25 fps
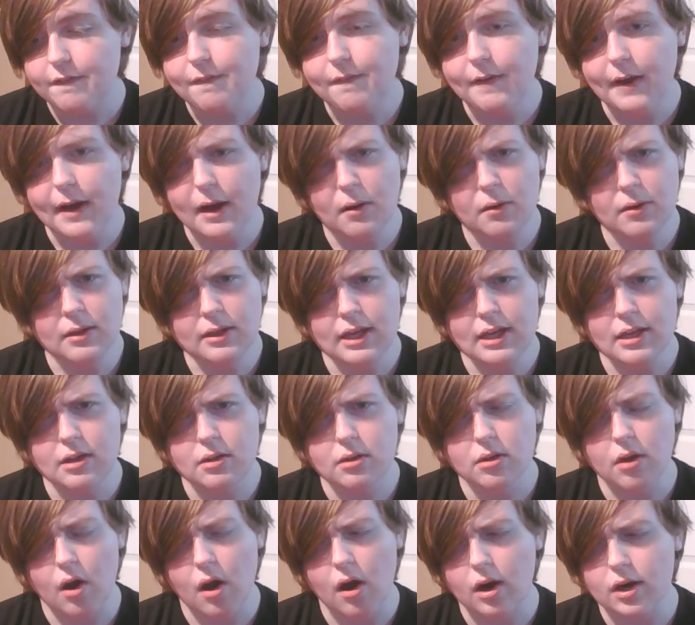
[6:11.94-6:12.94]
fairly
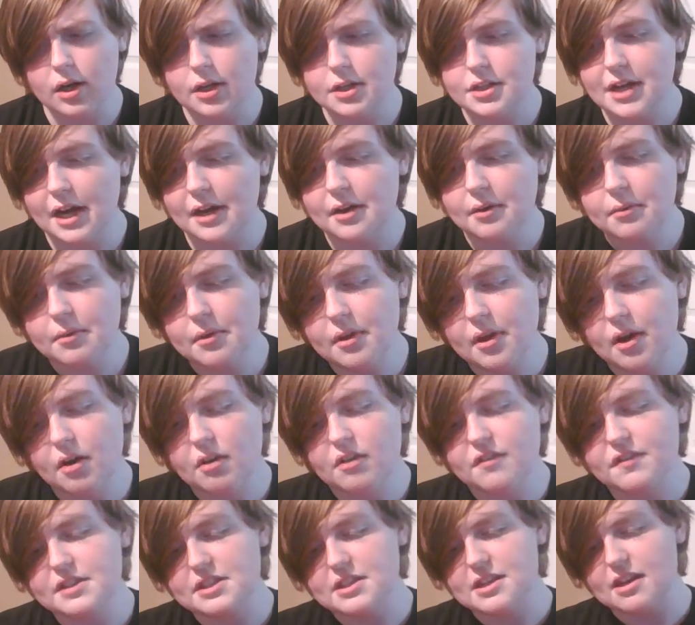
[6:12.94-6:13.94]
large. I don't
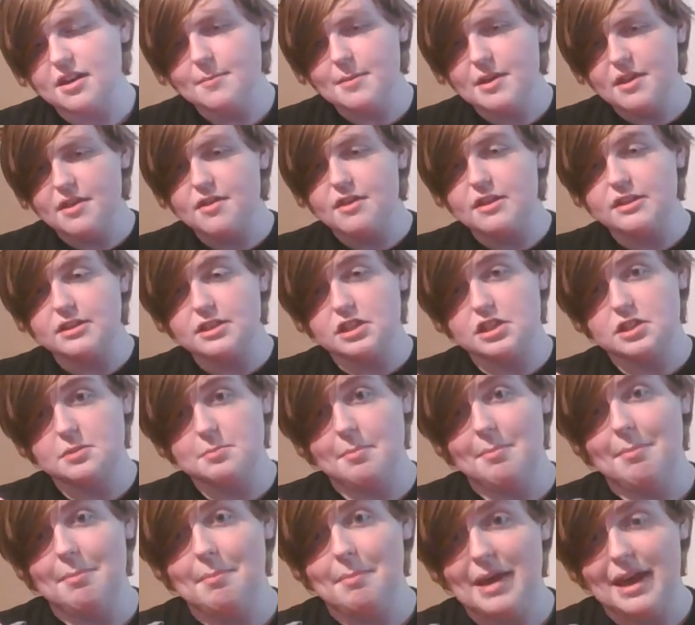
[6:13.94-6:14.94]
know if it's gonna be this
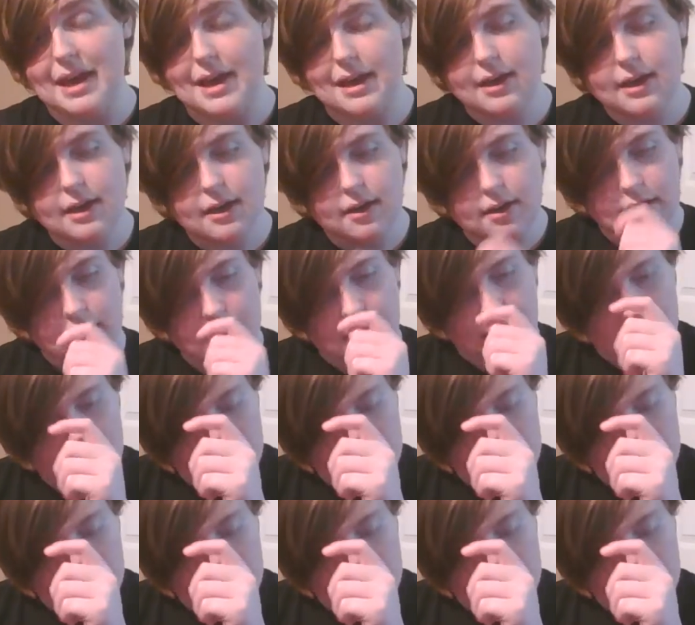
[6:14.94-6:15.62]
big in